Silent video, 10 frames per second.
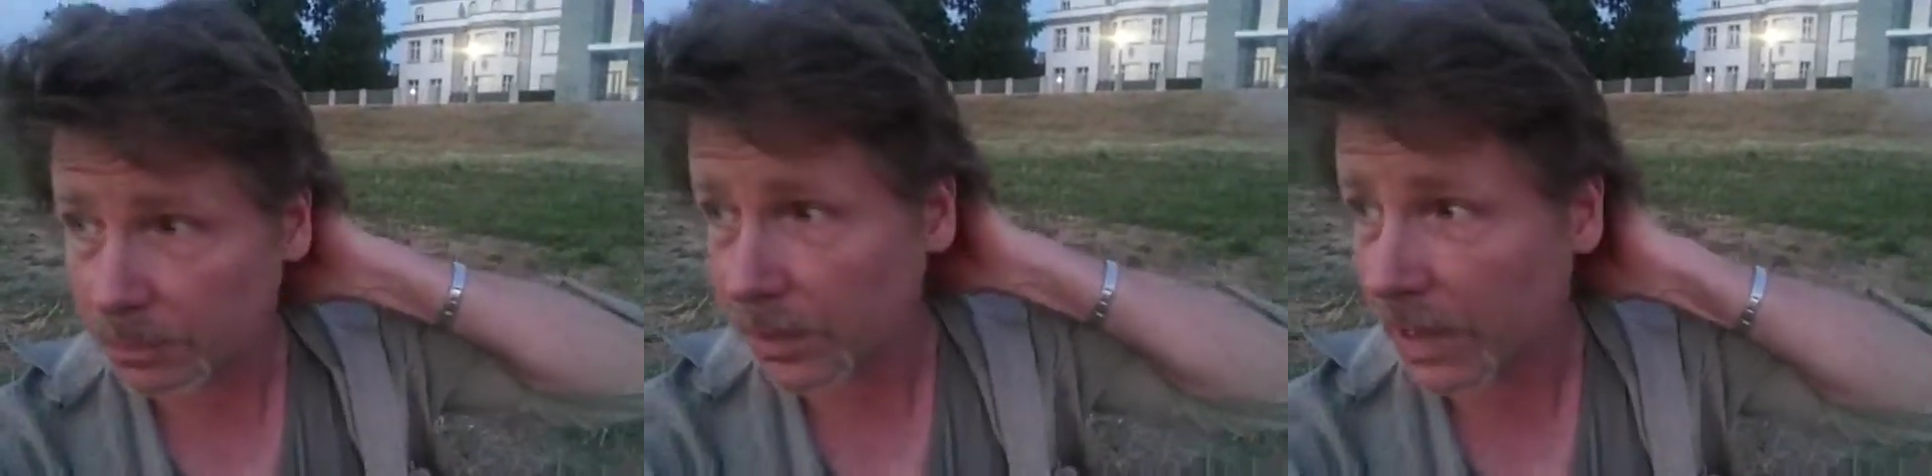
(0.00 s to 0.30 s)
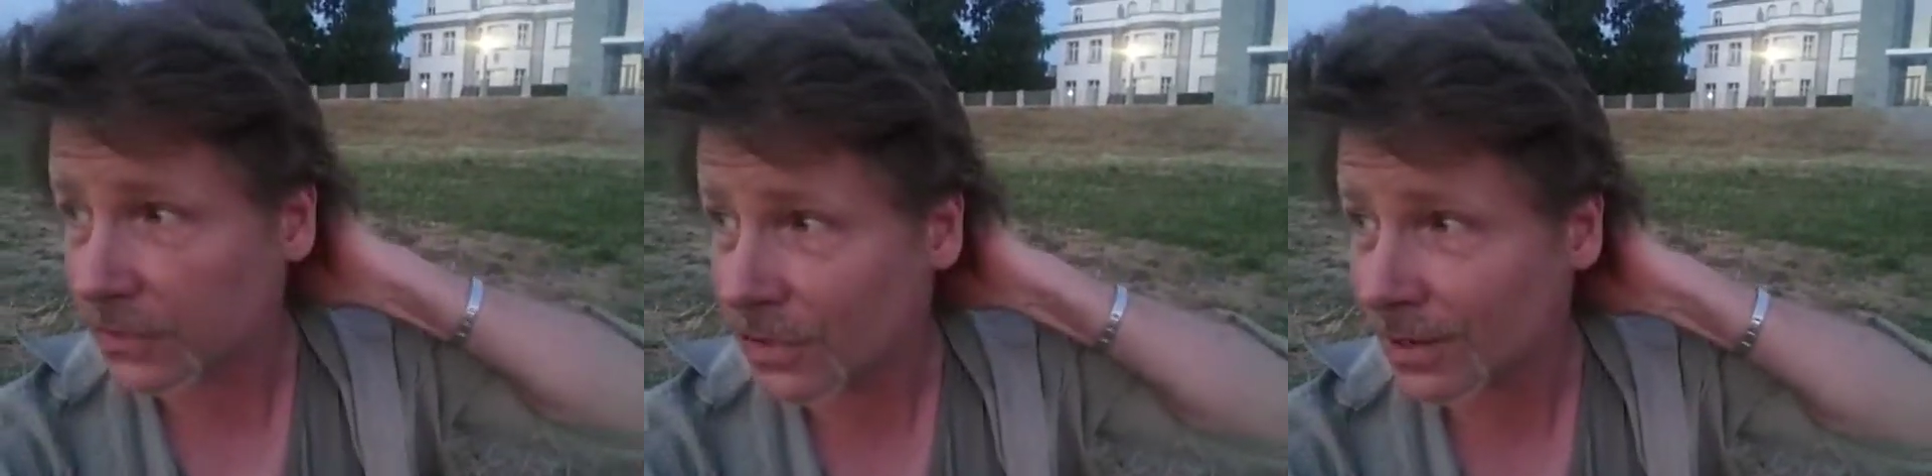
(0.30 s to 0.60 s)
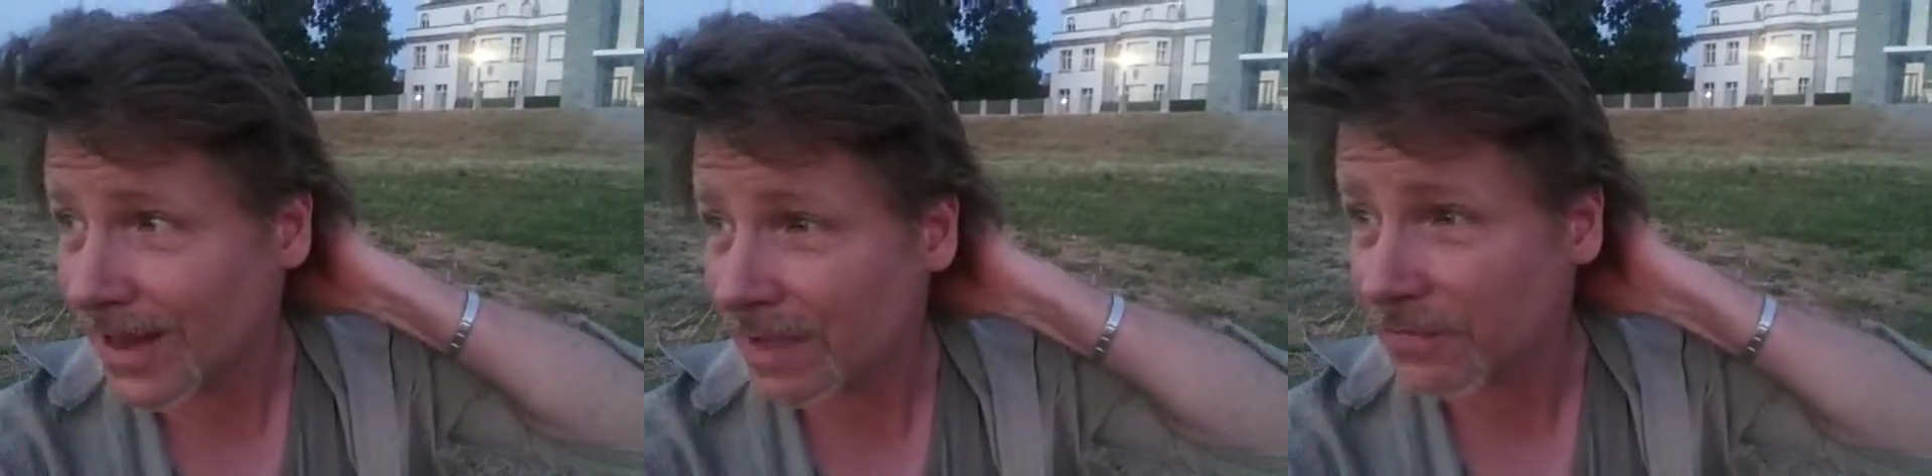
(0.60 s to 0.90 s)
the planes
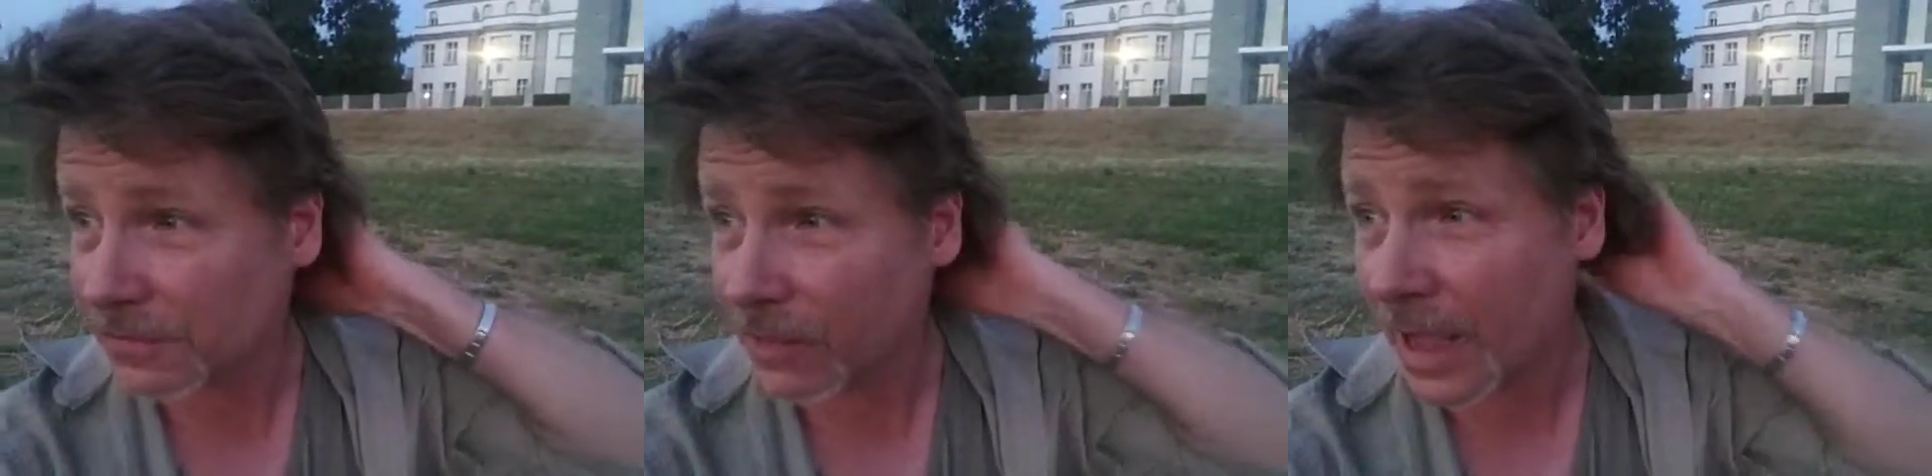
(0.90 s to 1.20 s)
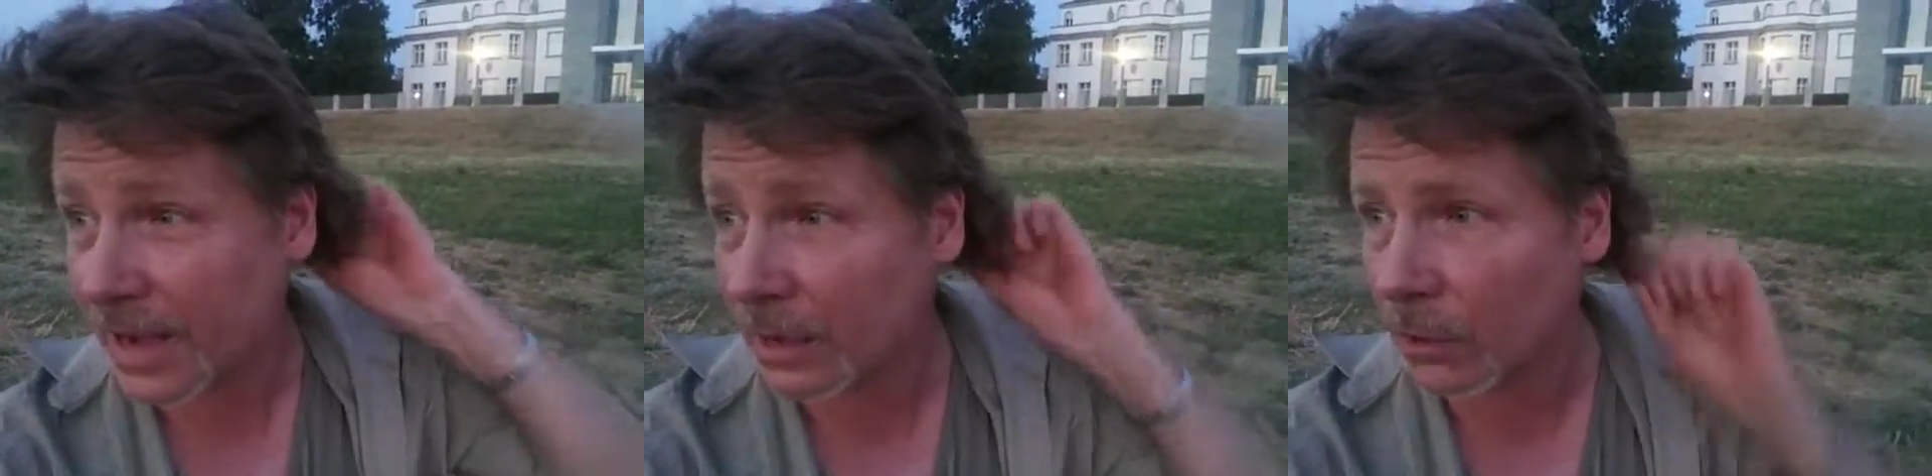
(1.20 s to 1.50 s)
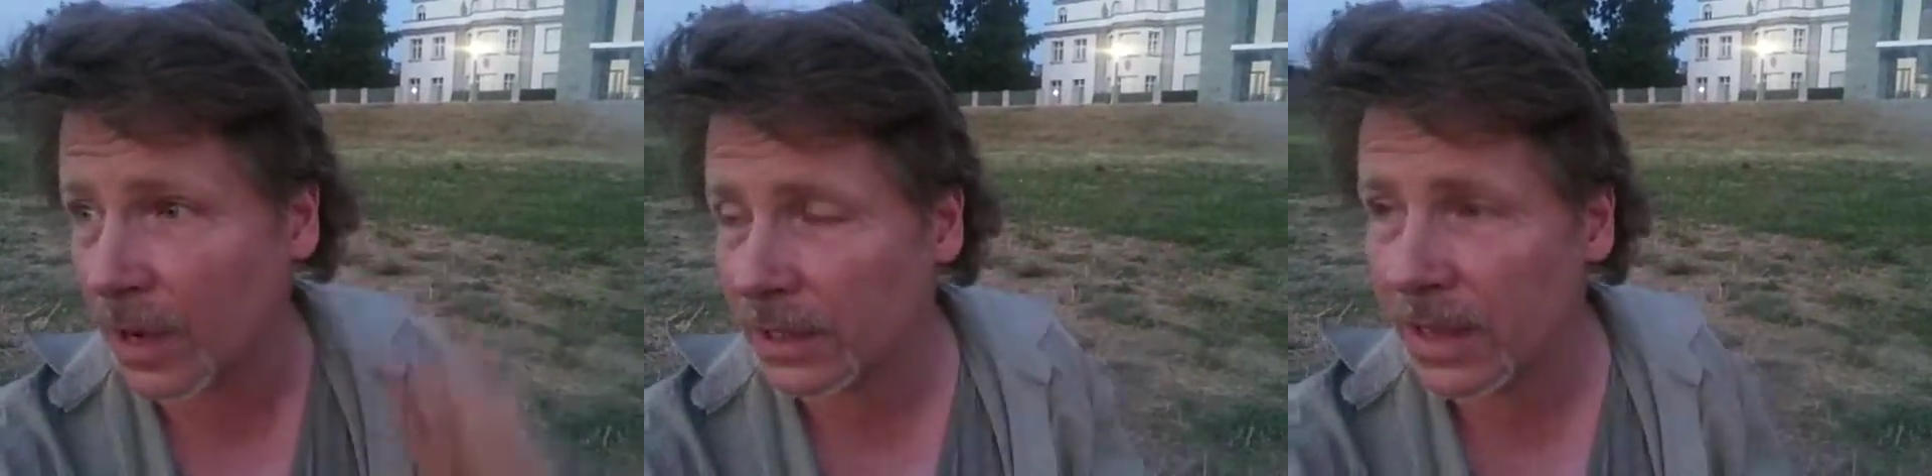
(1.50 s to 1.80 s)
are not flying
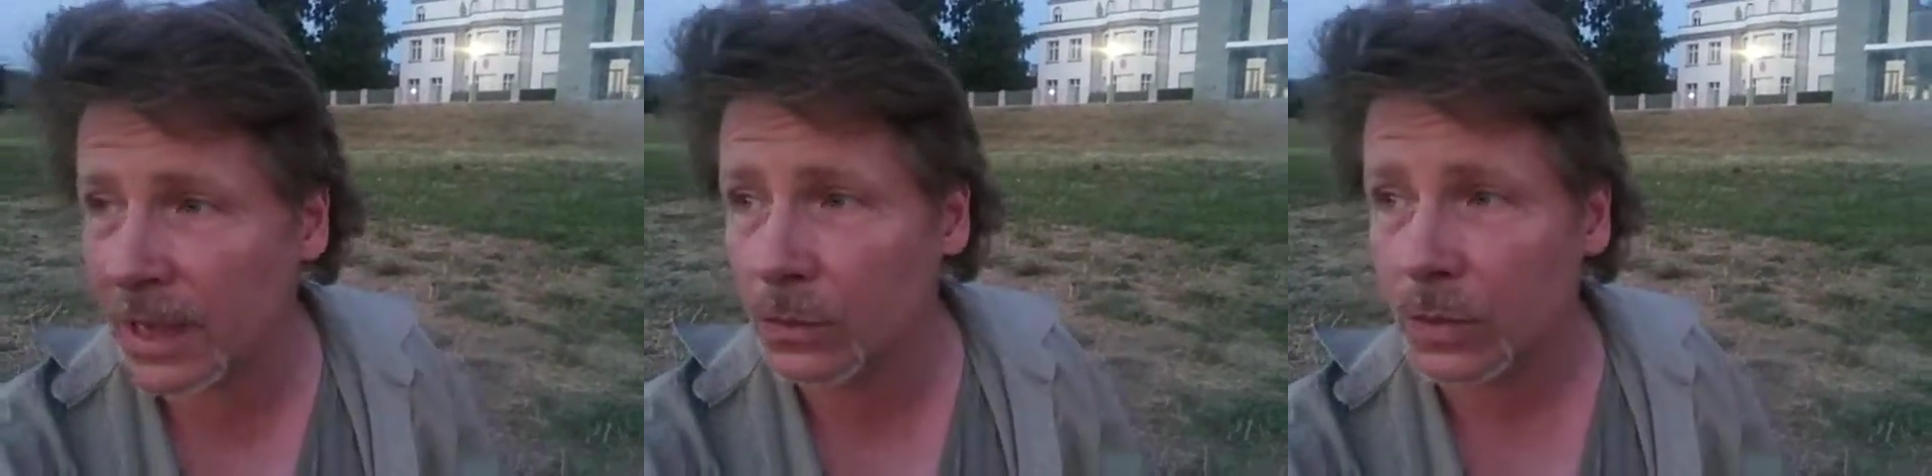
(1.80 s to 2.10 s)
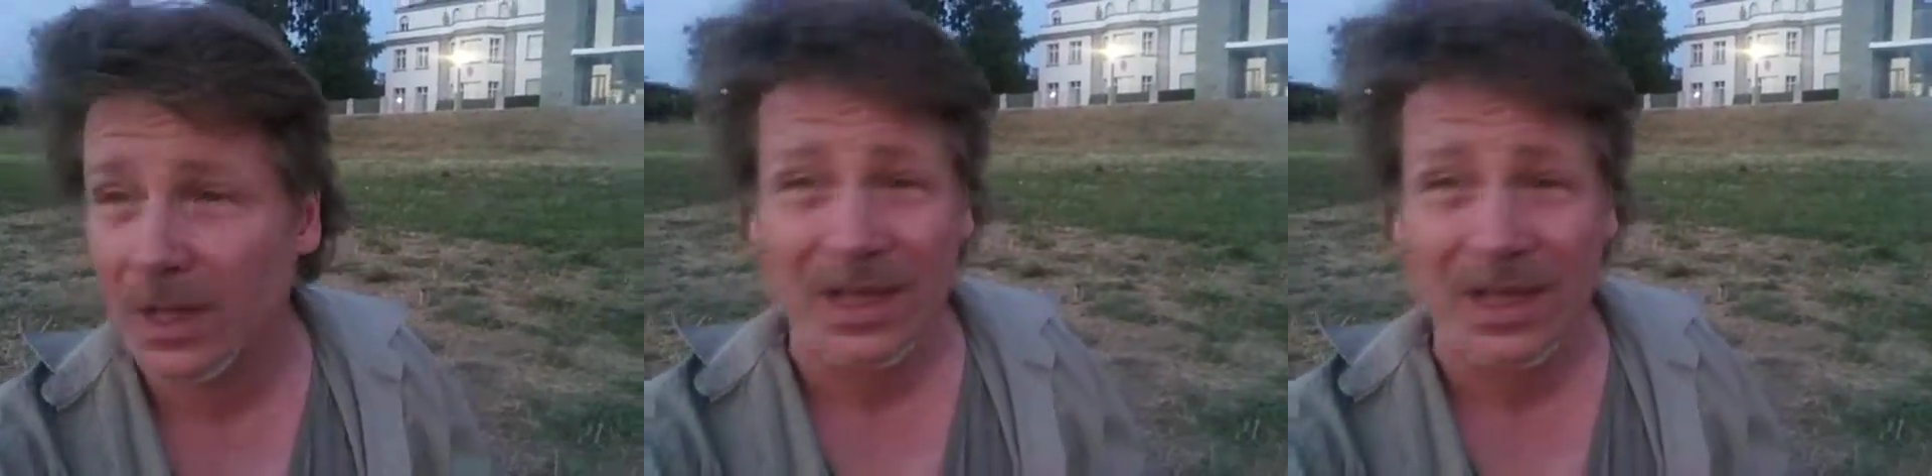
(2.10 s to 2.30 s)
right now.